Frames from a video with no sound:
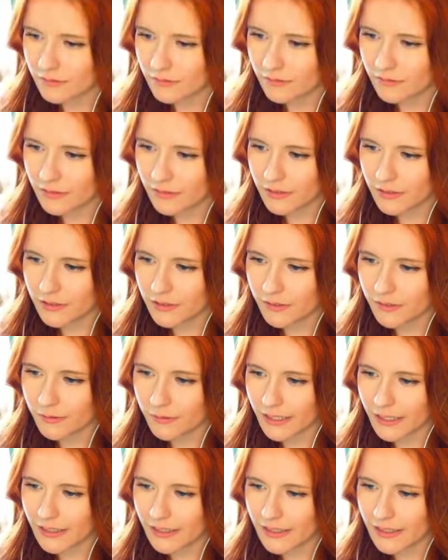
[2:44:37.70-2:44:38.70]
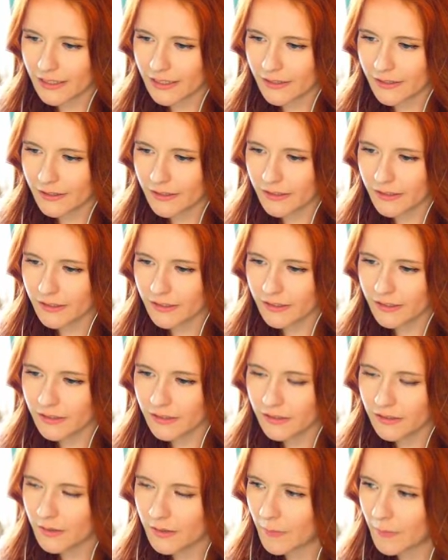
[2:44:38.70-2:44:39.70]
you right here.
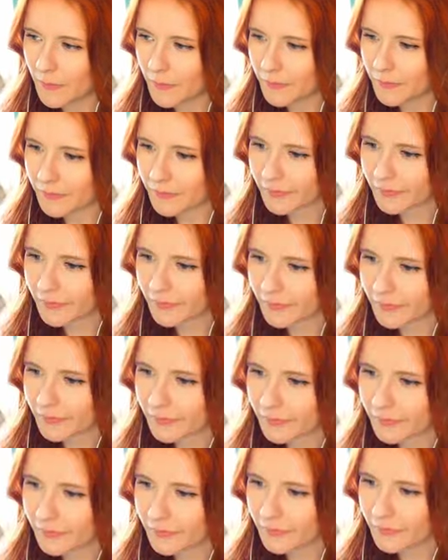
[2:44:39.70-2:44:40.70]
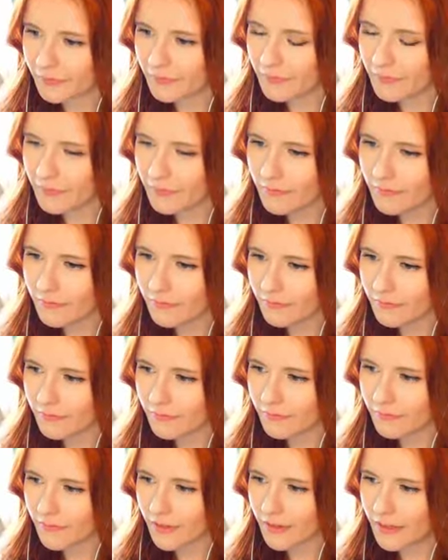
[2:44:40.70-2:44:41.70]

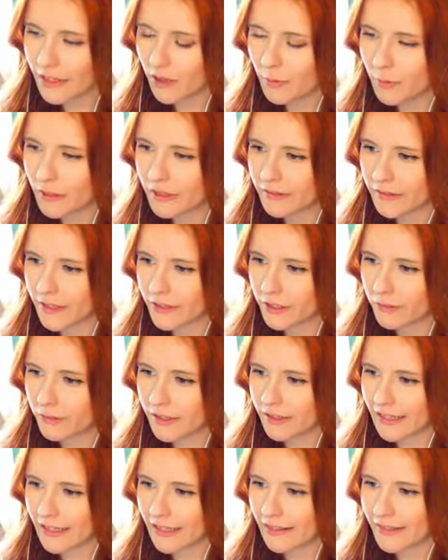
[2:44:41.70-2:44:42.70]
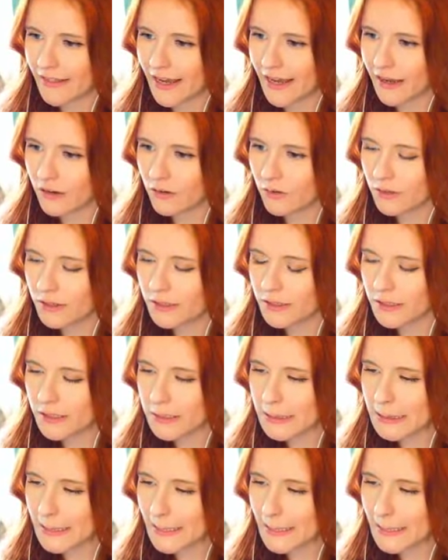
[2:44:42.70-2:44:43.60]
I think I'll put another one like in that corner.